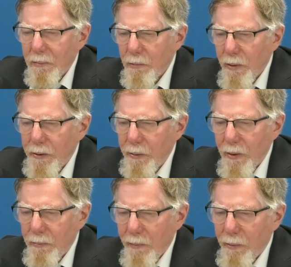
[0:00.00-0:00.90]
trade
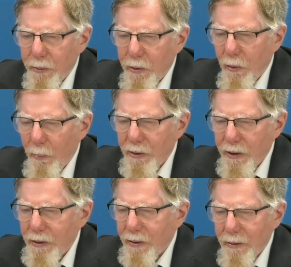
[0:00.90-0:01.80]
union revolutionary
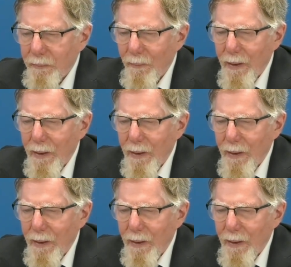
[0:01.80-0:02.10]
opposition